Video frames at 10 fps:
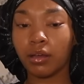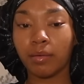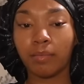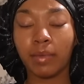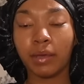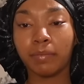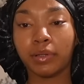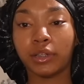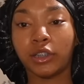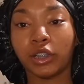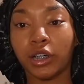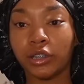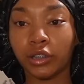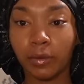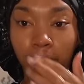may put a
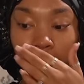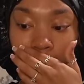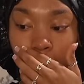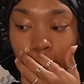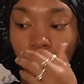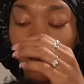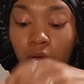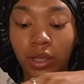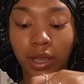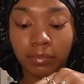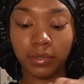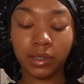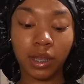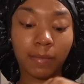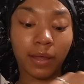charger up in here. Oh yeah,
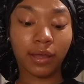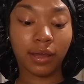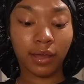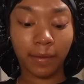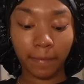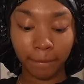top I got